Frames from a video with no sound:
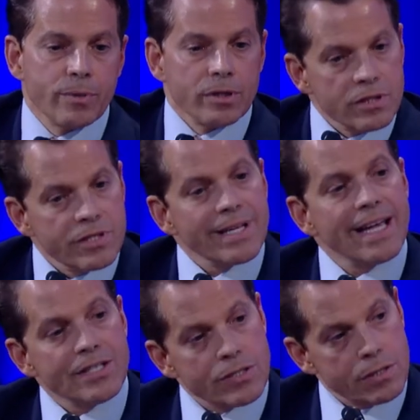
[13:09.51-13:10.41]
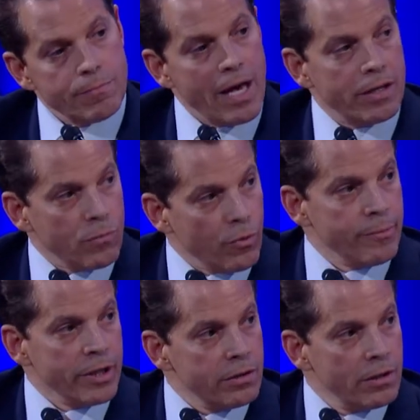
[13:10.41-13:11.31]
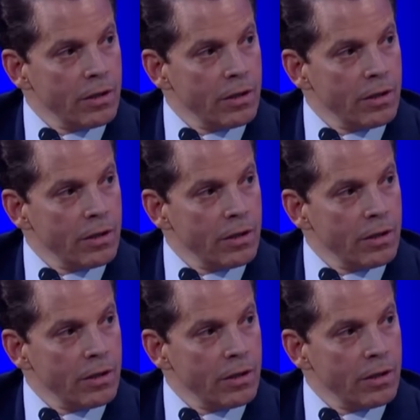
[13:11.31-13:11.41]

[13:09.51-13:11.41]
But states, men and women,